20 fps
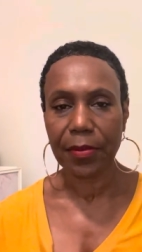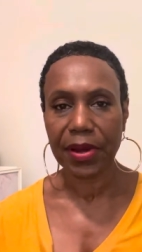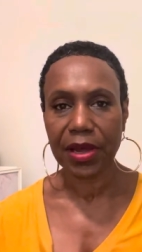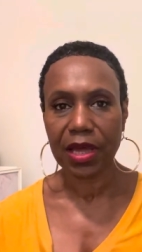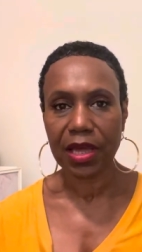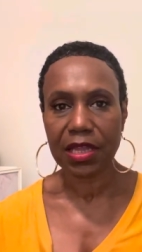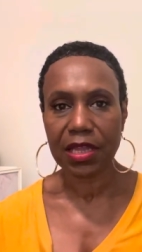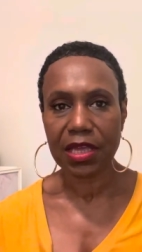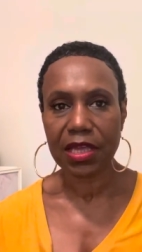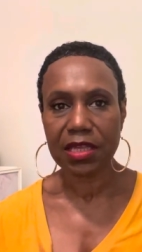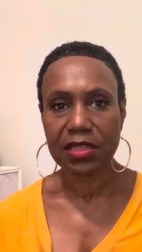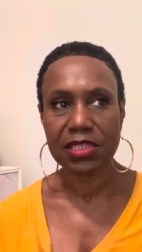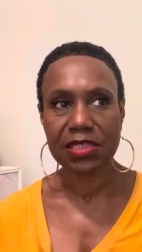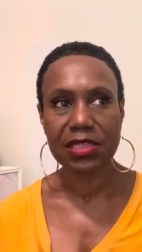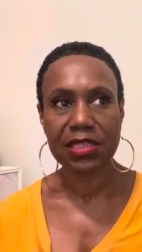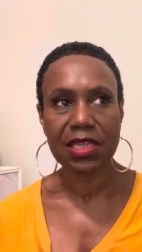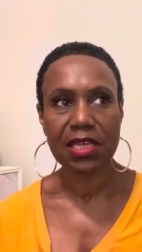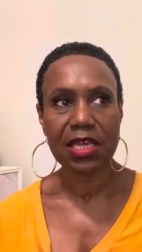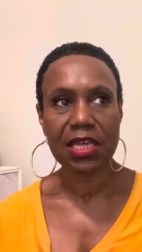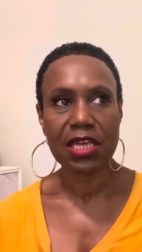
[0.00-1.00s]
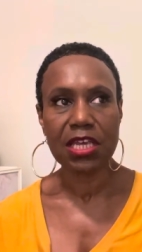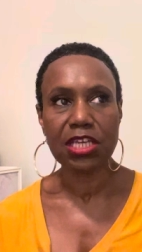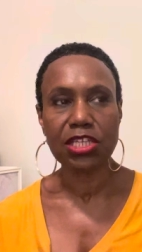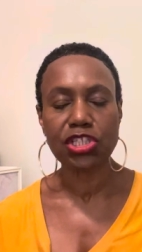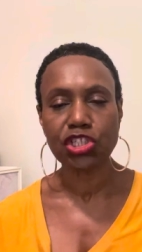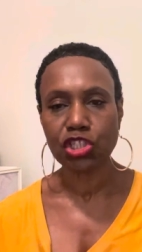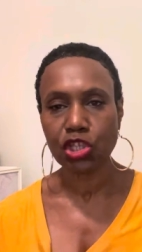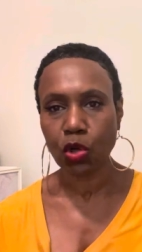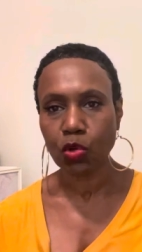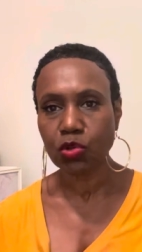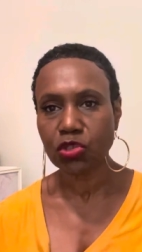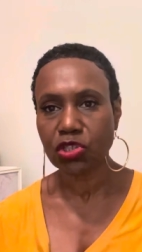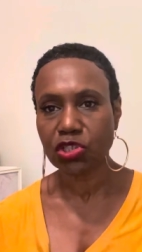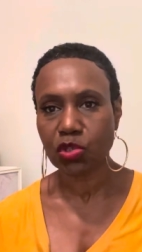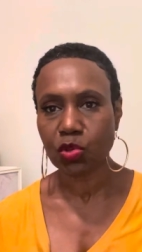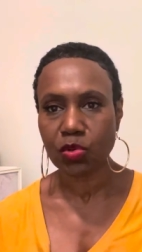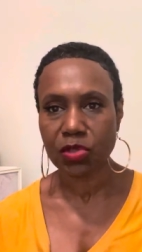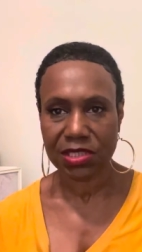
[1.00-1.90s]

but it's the social